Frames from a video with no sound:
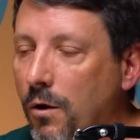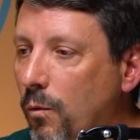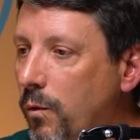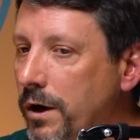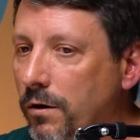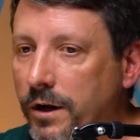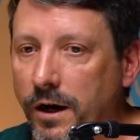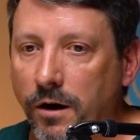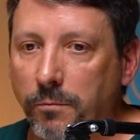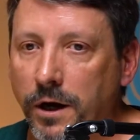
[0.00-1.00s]
We don't
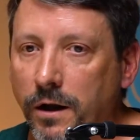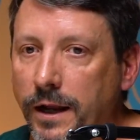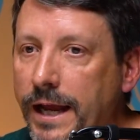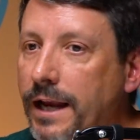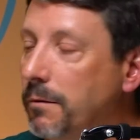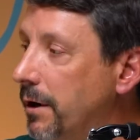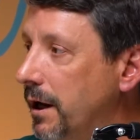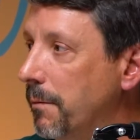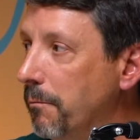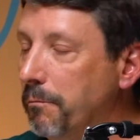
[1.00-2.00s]
care about anybody
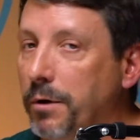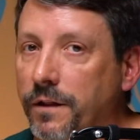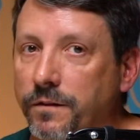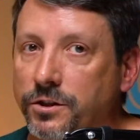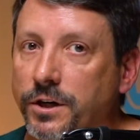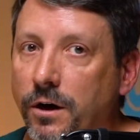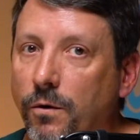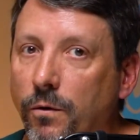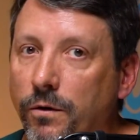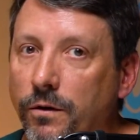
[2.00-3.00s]
but the
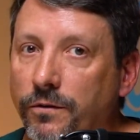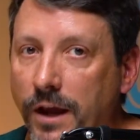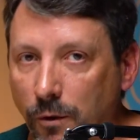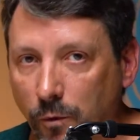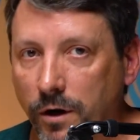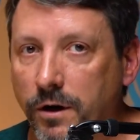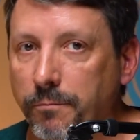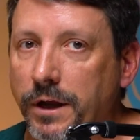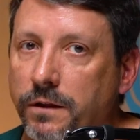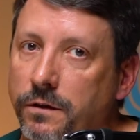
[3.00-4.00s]
shareholders, and we're going to
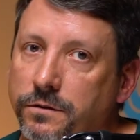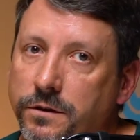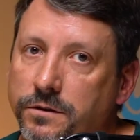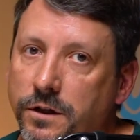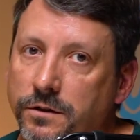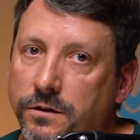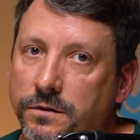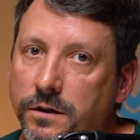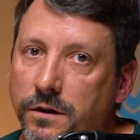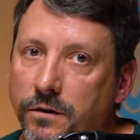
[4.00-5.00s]
make those decisions
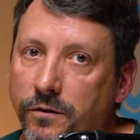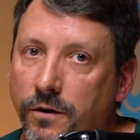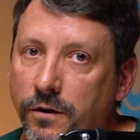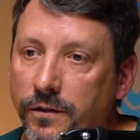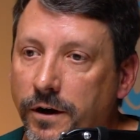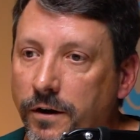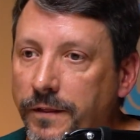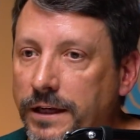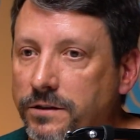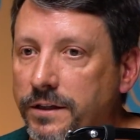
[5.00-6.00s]
that are in
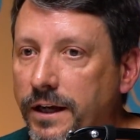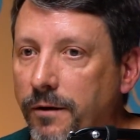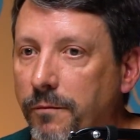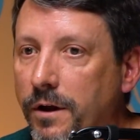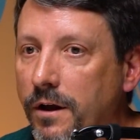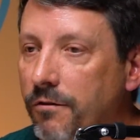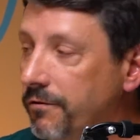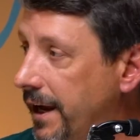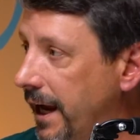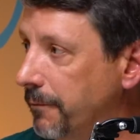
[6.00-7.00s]
that same
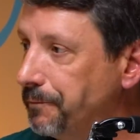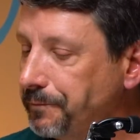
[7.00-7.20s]
vein.